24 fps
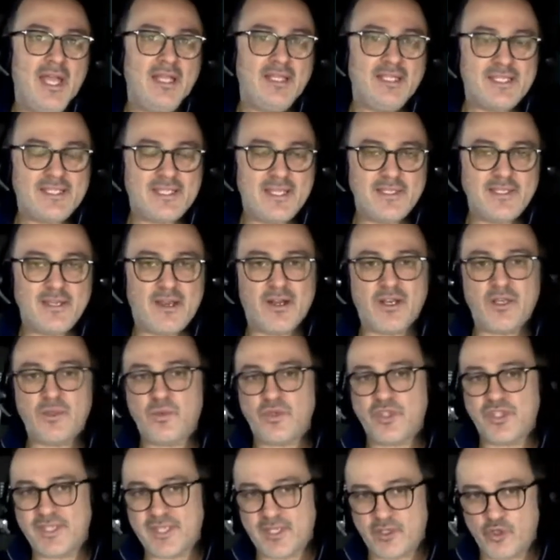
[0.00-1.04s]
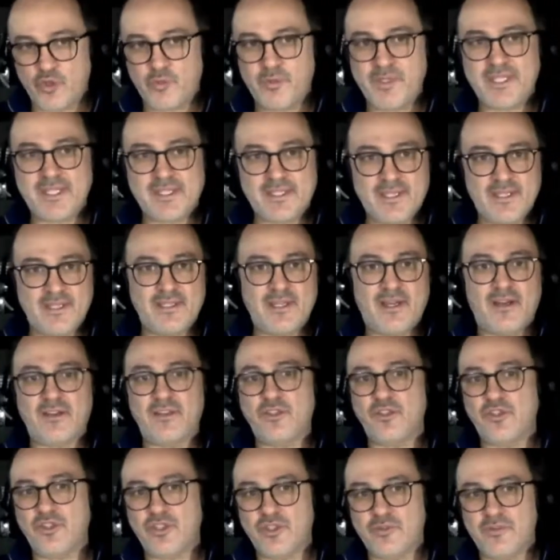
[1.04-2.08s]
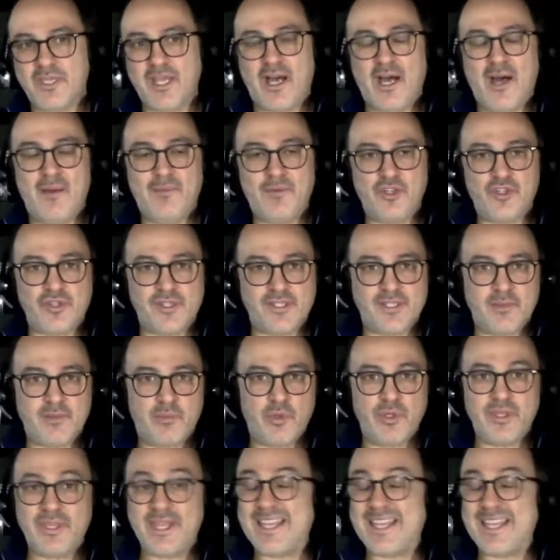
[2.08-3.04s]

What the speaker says: Test and Target, which is Adobe Test and Target, used to be Omniture at some point.